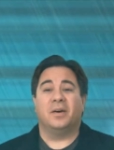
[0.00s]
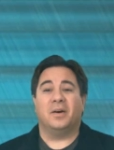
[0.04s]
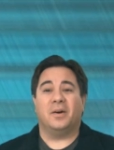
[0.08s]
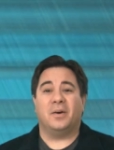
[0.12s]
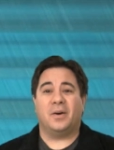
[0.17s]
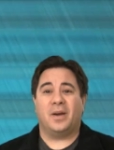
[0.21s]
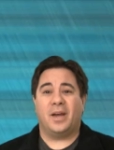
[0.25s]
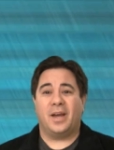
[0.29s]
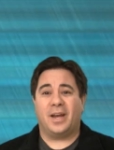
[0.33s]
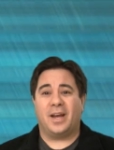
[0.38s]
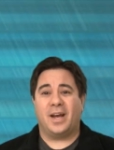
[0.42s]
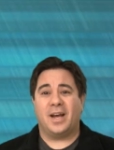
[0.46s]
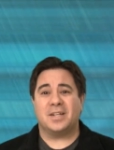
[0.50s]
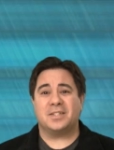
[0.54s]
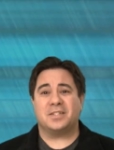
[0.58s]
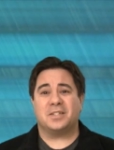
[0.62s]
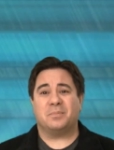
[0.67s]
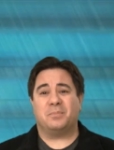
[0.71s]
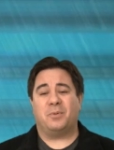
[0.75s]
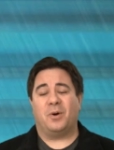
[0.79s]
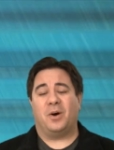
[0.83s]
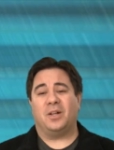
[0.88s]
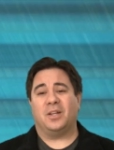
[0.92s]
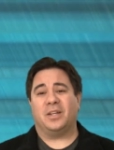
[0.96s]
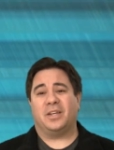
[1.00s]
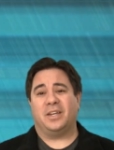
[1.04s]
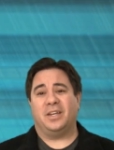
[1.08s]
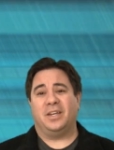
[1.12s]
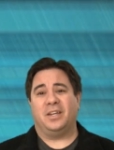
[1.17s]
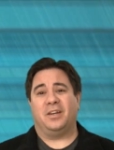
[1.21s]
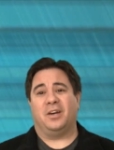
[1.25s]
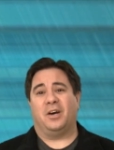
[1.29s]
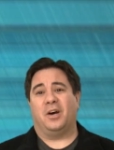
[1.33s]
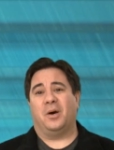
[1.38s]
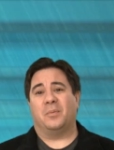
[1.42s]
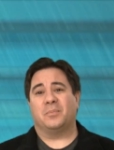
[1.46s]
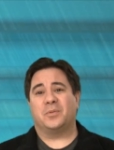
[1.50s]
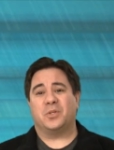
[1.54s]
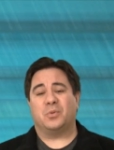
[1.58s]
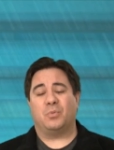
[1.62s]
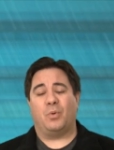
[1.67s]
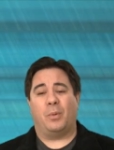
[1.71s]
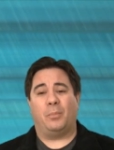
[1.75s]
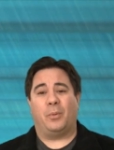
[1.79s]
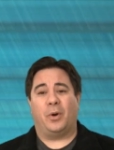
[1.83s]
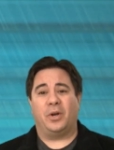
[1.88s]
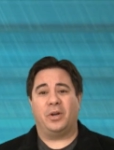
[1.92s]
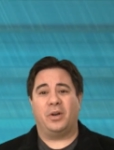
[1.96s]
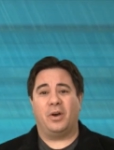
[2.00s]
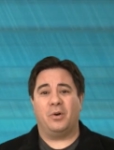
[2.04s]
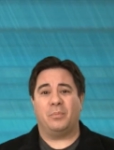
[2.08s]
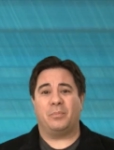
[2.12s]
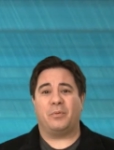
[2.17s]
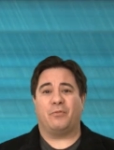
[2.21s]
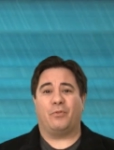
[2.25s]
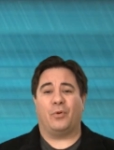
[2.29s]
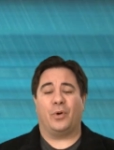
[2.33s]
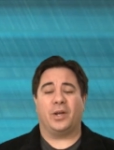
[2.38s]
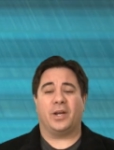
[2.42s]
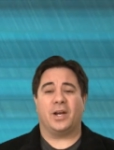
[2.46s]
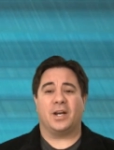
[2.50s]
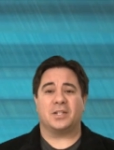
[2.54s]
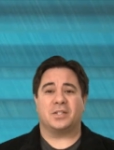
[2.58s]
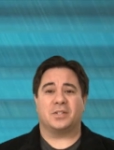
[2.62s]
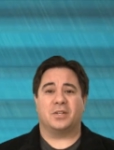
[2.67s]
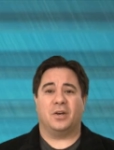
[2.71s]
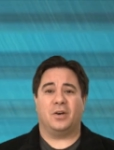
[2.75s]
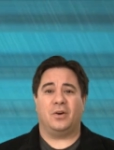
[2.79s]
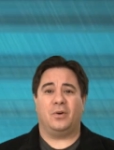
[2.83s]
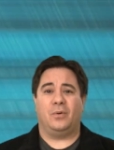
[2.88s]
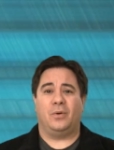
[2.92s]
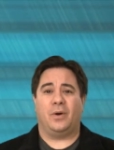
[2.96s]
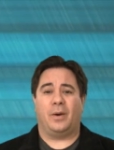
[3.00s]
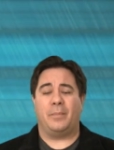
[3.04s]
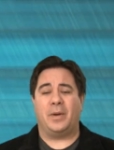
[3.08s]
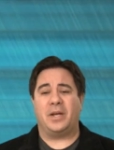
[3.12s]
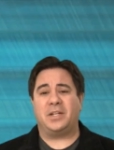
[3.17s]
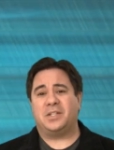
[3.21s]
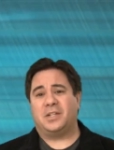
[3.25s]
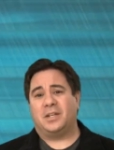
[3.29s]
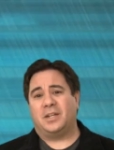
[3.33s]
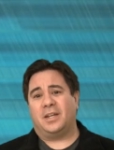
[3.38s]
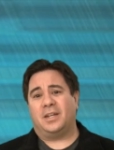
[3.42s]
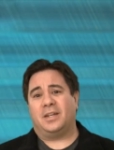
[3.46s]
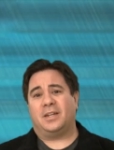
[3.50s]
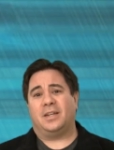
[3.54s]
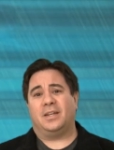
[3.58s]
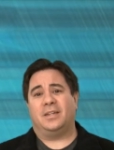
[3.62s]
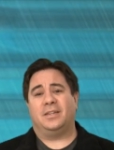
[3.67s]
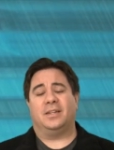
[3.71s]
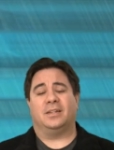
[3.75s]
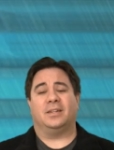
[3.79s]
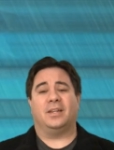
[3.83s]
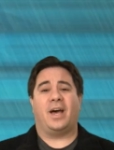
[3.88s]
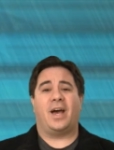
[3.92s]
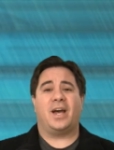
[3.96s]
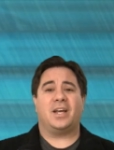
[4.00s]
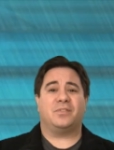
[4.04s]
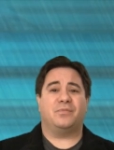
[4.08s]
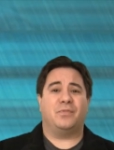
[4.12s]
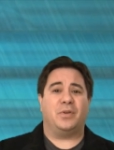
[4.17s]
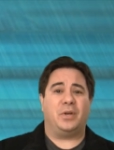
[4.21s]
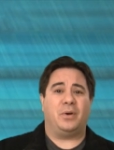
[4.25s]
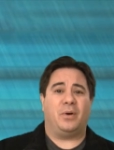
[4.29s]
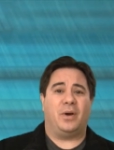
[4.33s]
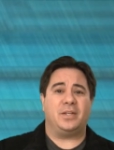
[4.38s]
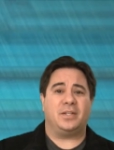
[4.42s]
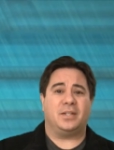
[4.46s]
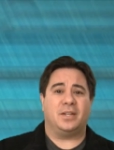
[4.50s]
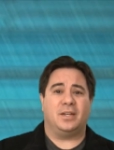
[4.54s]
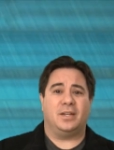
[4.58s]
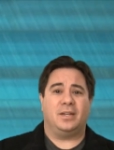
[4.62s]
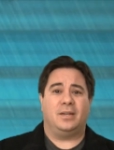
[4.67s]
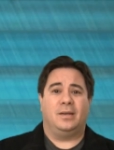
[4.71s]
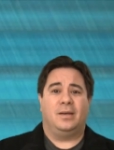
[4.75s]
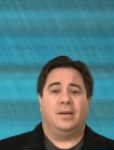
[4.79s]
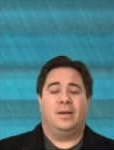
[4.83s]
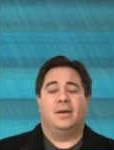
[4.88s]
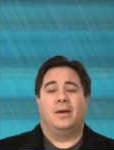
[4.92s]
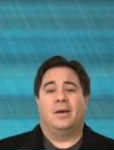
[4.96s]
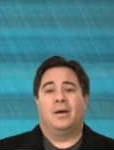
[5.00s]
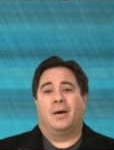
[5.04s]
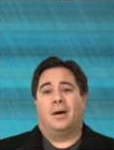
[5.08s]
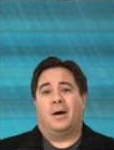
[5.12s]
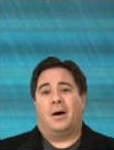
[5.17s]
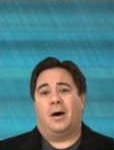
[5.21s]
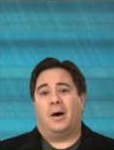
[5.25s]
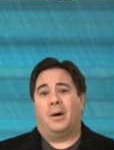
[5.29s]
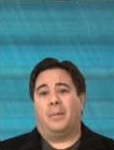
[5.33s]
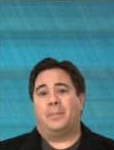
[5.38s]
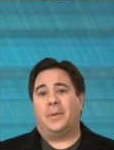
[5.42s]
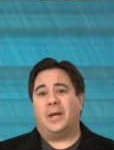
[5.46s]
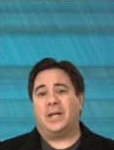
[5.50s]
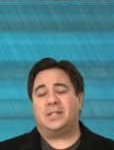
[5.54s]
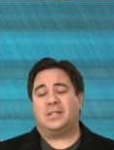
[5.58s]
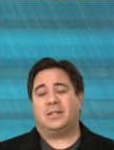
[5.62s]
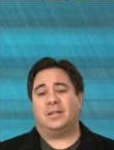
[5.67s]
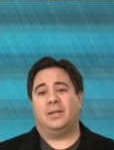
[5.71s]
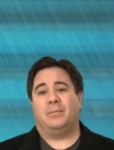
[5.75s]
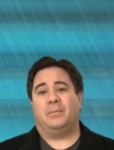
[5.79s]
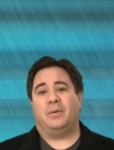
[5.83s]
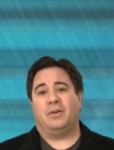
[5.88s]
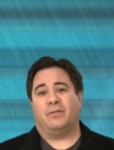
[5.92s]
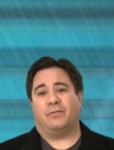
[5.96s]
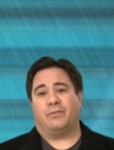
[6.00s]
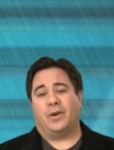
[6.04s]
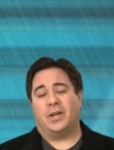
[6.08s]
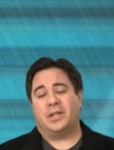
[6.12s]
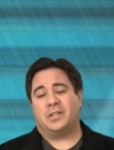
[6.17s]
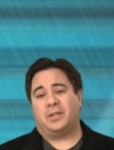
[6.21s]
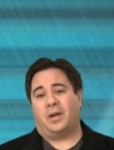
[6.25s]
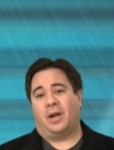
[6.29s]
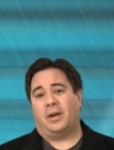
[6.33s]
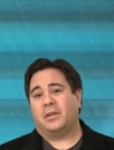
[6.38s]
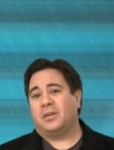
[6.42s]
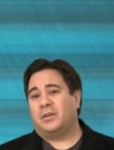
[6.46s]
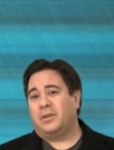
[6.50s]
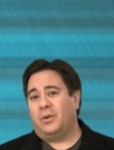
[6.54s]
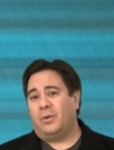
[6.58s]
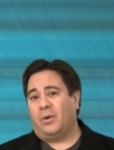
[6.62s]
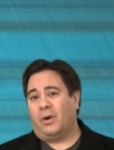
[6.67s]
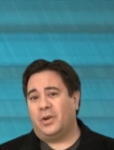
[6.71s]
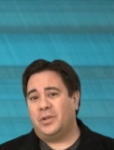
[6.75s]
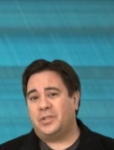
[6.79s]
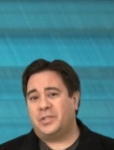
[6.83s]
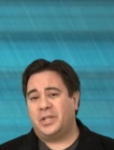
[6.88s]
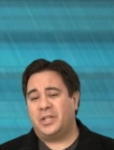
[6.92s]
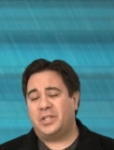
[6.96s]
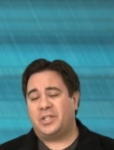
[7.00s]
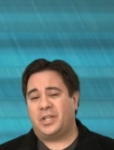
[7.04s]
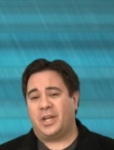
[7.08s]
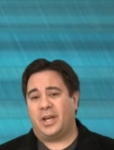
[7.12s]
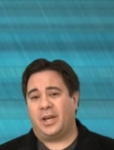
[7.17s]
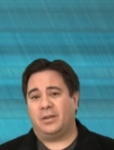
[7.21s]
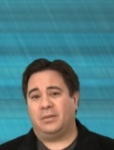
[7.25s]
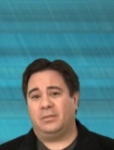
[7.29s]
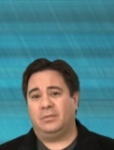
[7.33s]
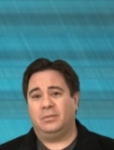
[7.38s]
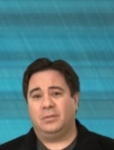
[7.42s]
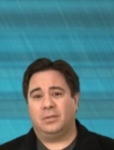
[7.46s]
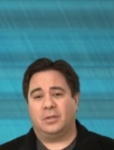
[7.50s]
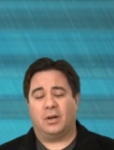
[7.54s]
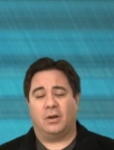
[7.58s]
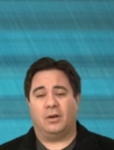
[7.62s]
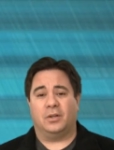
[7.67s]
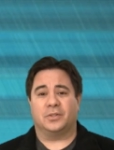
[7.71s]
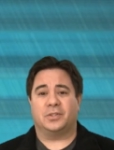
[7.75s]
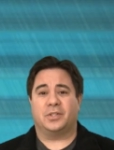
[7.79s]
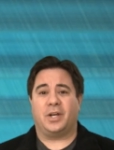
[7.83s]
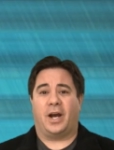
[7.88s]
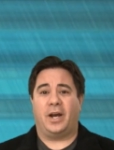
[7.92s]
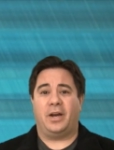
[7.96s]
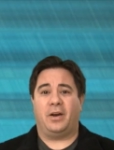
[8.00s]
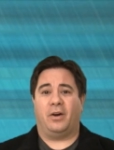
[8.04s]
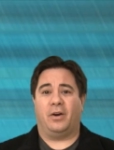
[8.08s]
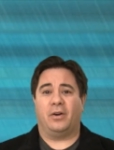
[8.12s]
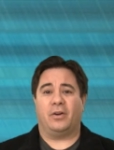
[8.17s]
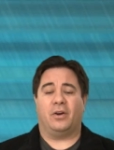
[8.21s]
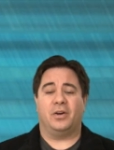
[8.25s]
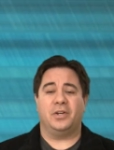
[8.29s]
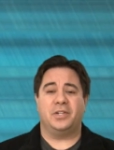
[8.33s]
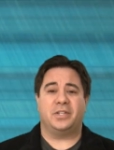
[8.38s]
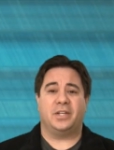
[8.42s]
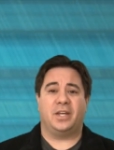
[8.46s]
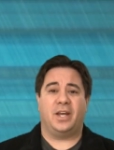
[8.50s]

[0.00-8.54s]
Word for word: Oh, hey guys, it's Paul again. Um, just one more note before you guys go. I mentioned it in the last video I did. Uh, basically, me and Frank started a new R C channel called Die Hard R